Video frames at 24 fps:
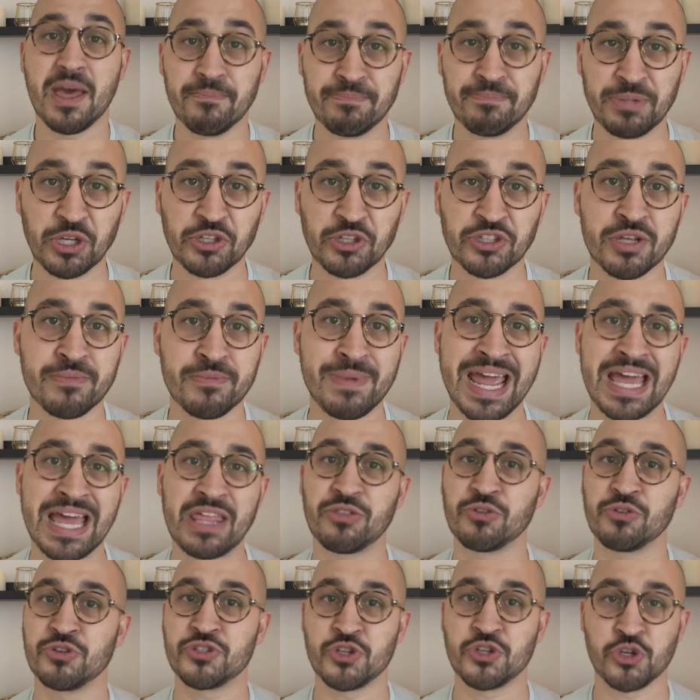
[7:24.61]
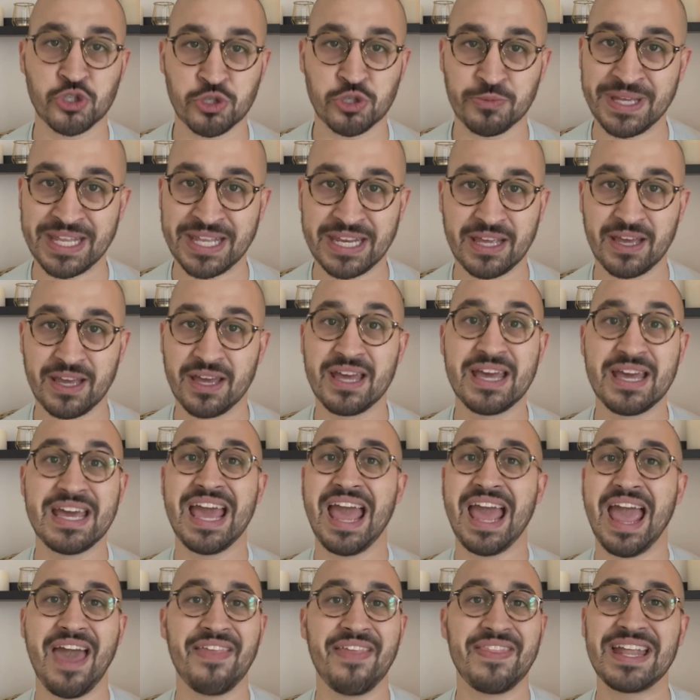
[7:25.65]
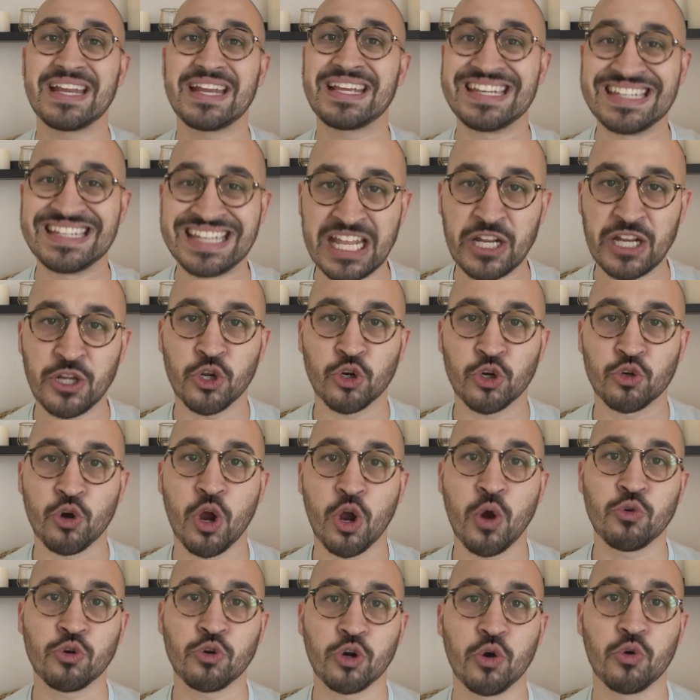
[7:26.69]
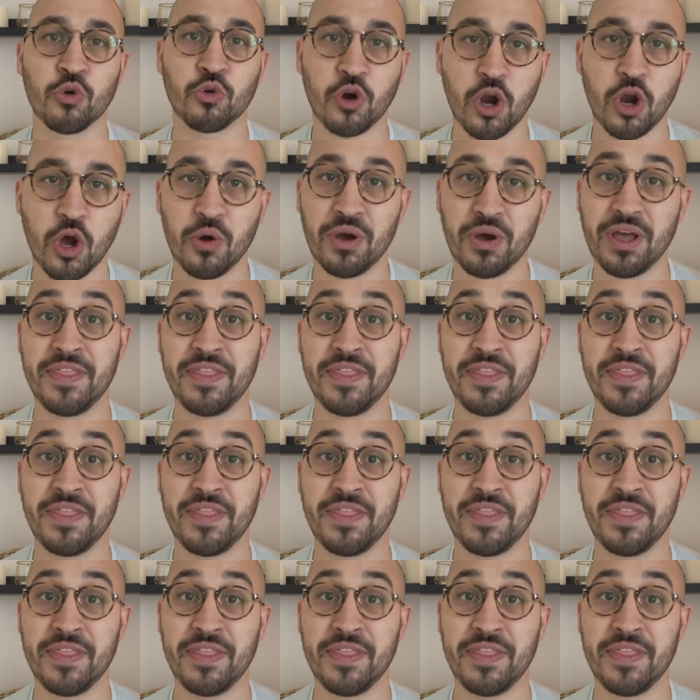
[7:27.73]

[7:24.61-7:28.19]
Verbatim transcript: build demand through social media, and then continue to grow, grow, grow.